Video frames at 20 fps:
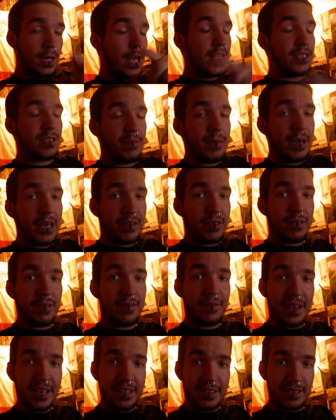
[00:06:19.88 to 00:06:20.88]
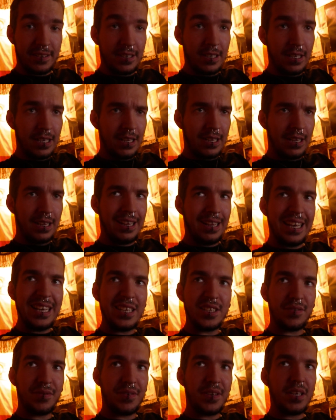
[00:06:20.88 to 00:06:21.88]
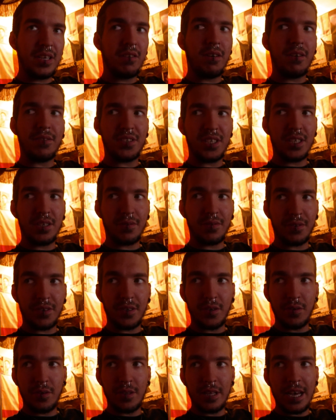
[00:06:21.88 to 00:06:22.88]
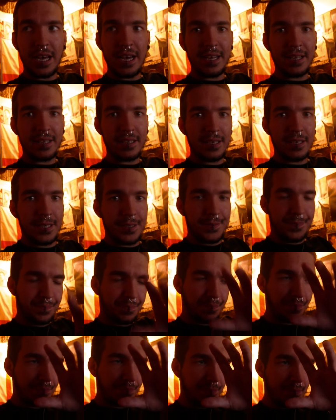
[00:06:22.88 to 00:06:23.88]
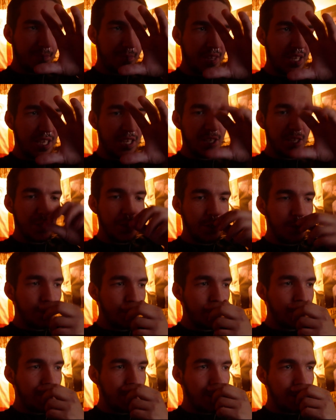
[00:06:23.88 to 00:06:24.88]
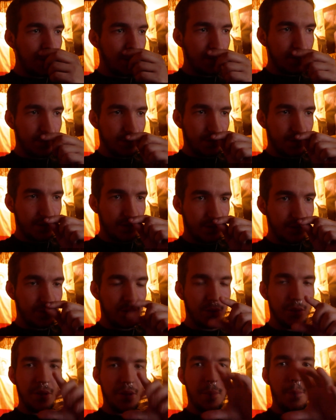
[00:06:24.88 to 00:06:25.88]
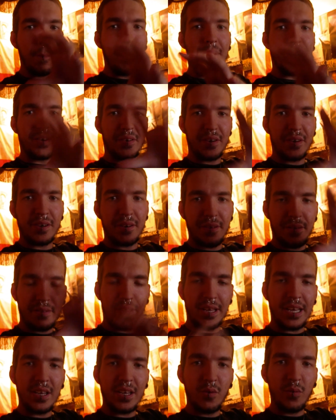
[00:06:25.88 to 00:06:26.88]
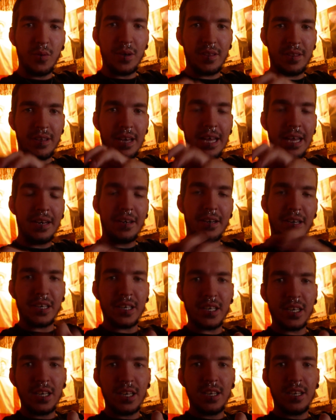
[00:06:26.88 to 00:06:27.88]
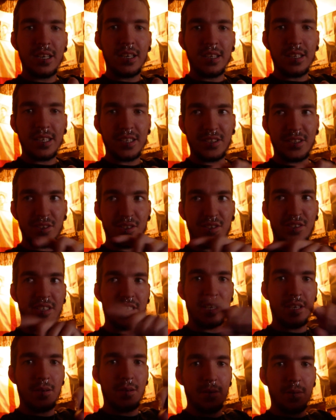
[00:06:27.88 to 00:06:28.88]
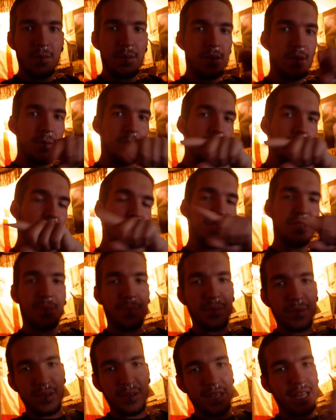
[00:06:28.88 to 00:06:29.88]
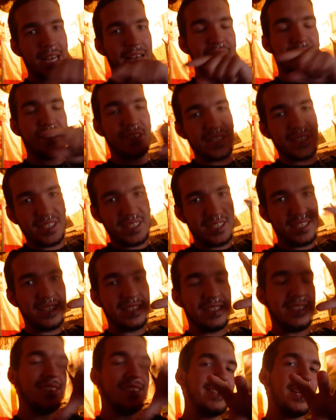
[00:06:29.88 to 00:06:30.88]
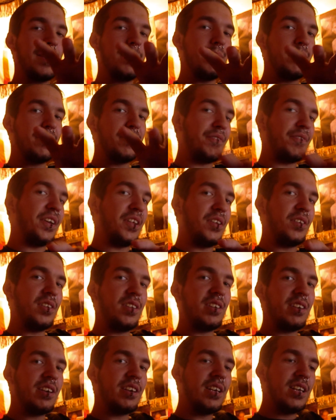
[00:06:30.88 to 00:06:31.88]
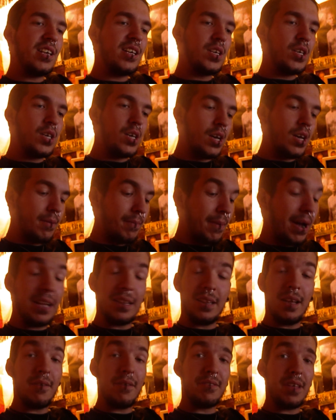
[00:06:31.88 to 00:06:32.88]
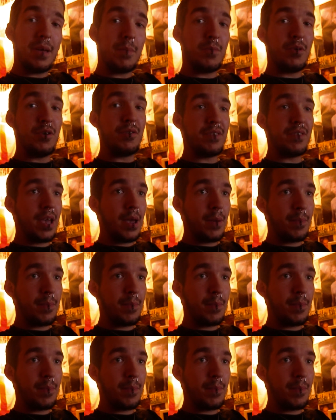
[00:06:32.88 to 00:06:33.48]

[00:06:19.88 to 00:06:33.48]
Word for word: As a matter of fact, the latest video I've seen of you that you do the mirror thing with Ender, that you see multiple Enders in the same field. I love that movie.